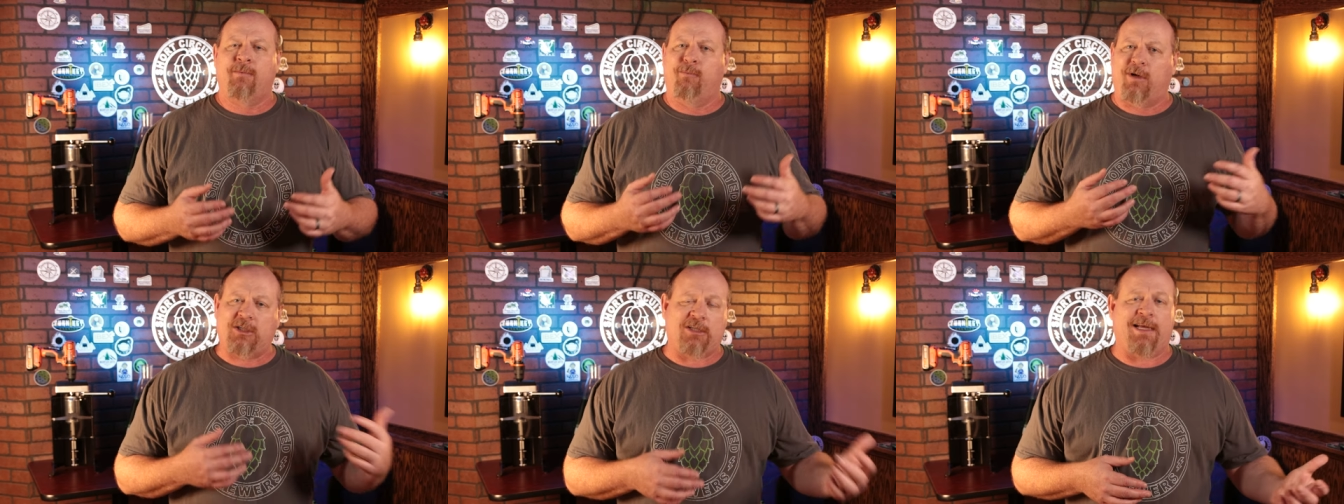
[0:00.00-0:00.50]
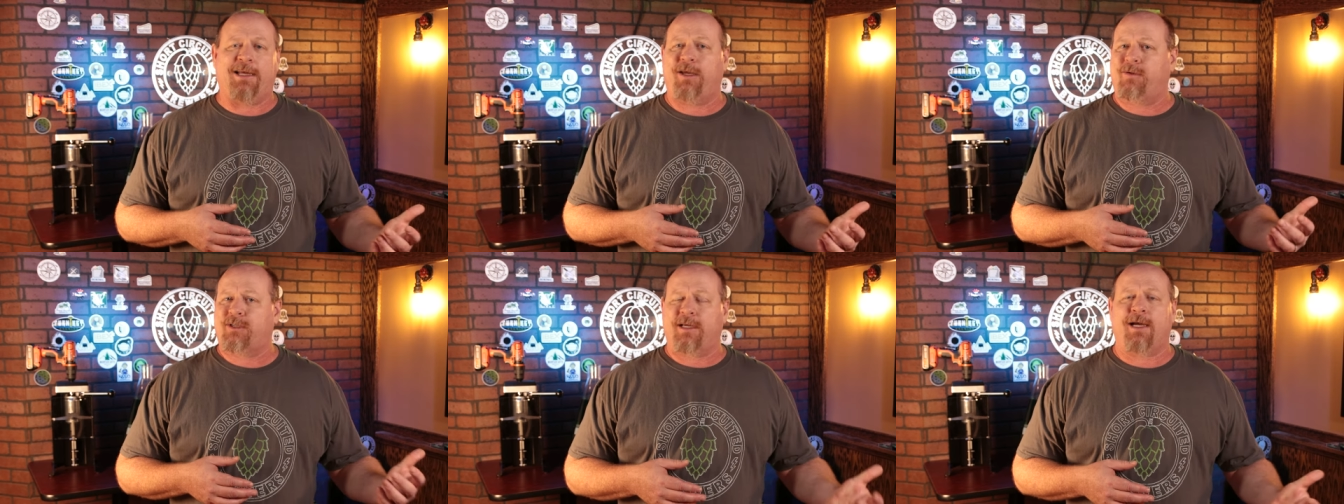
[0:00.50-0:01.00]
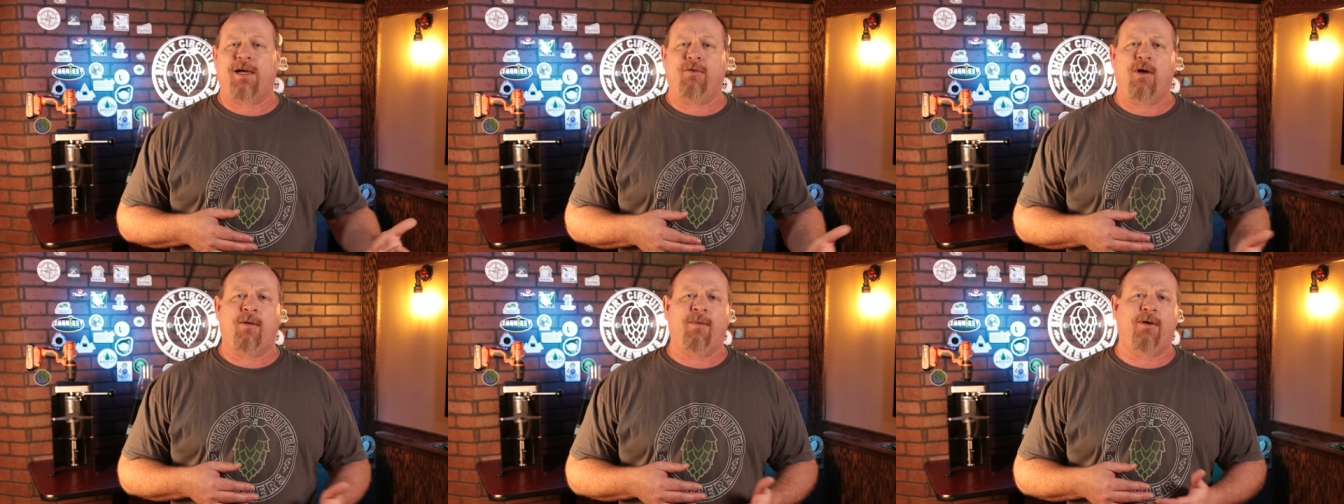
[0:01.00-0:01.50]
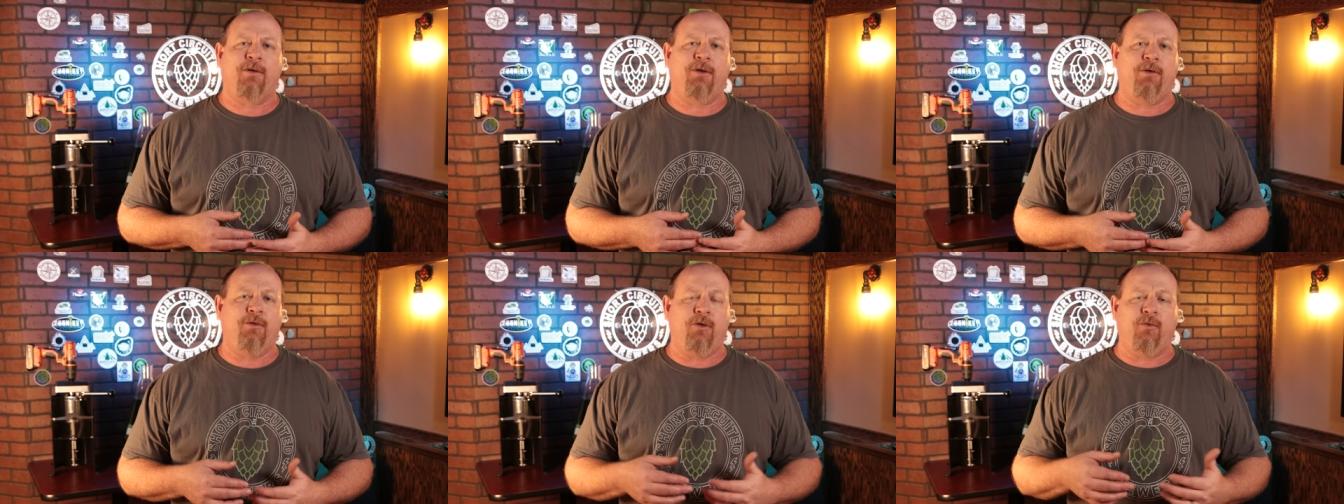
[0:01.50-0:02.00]
much like using a hydrometer,
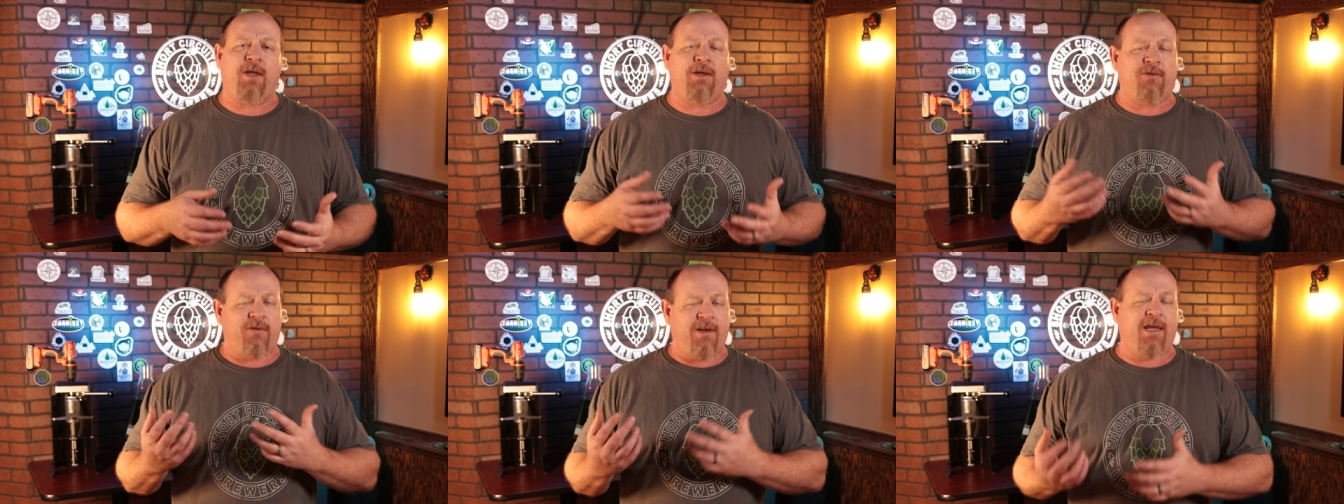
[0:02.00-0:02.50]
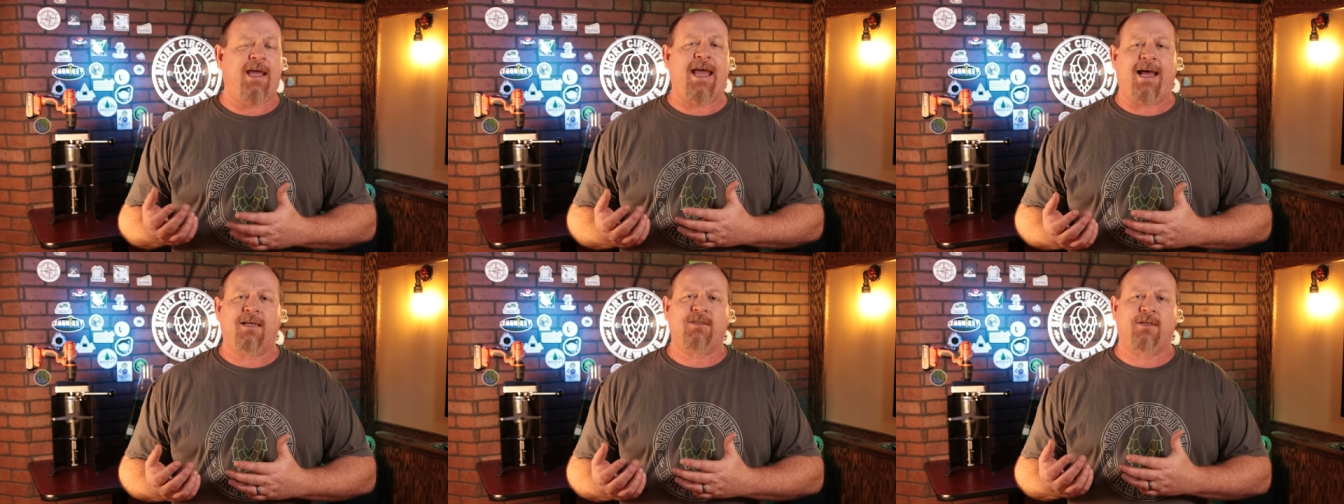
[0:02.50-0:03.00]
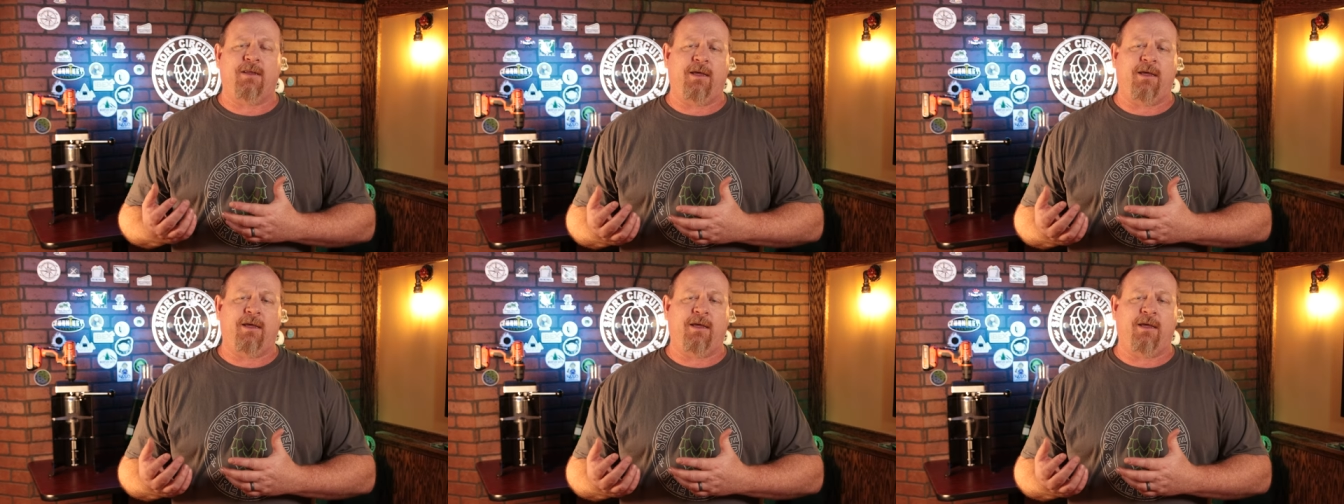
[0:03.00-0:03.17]
you do need to degas